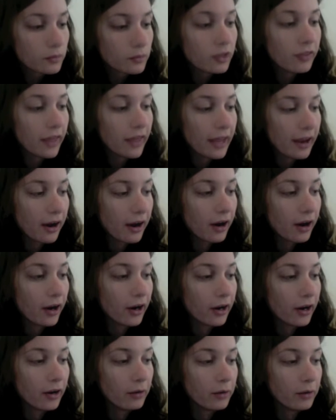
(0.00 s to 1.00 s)
They
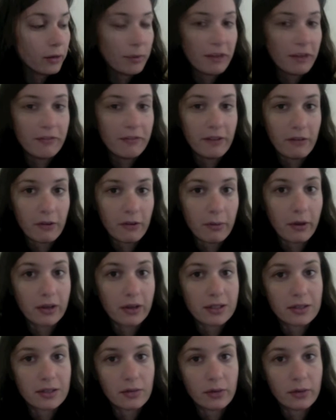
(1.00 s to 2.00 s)
are one of my favorite
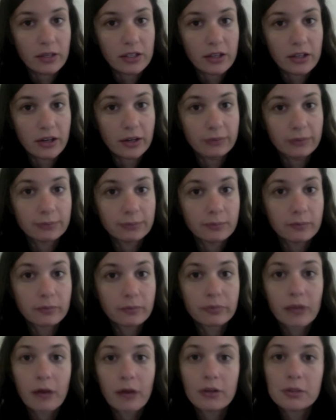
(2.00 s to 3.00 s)
parts of winter.
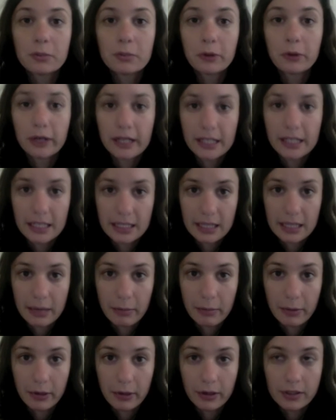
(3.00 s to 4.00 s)
I was born in
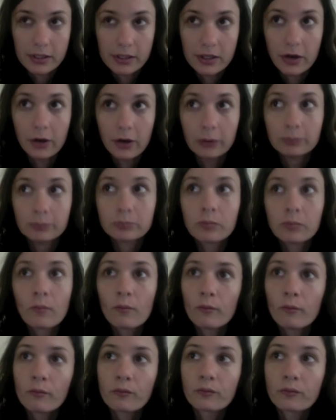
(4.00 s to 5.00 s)
December, so
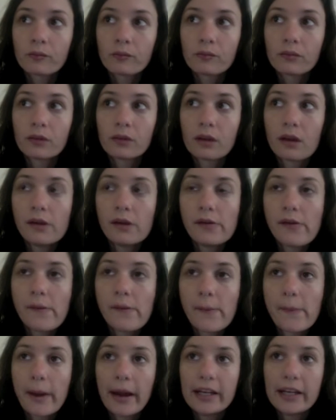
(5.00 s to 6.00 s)

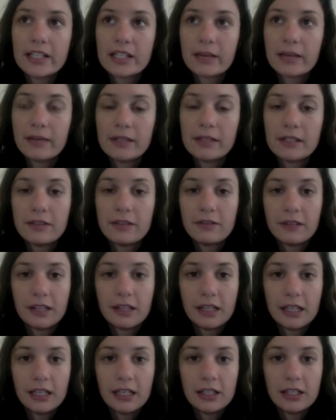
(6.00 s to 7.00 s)
I just have this
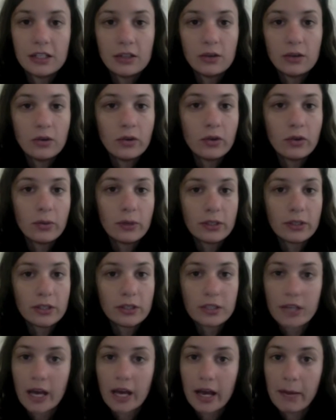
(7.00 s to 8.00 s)
affinity to the
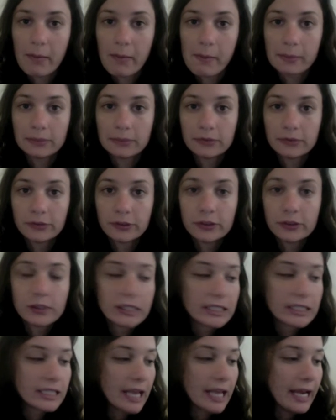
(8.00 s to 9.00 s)
wintertime
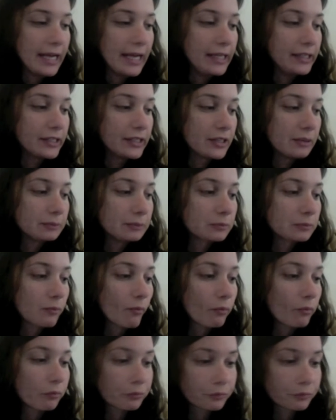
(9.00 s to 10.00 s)
fruits, and
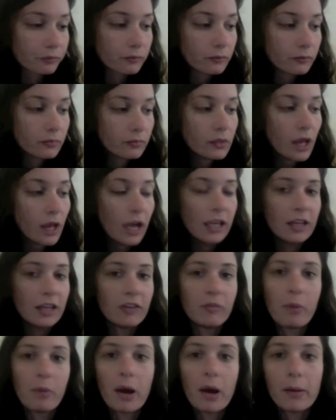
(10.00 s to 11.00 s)
I
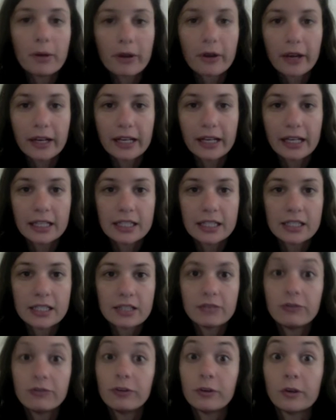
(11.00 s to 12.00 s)
love pomegranates,
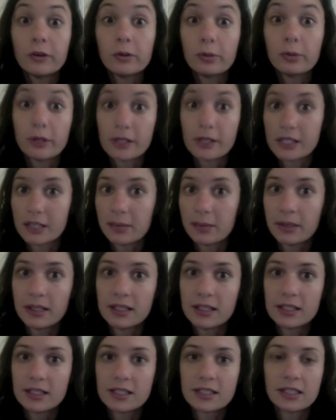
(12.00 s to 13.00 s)
fuyu
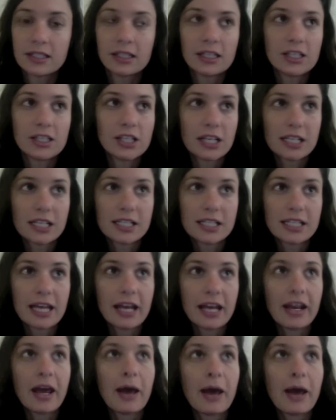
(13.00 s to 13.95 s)
persimmons, delicious, and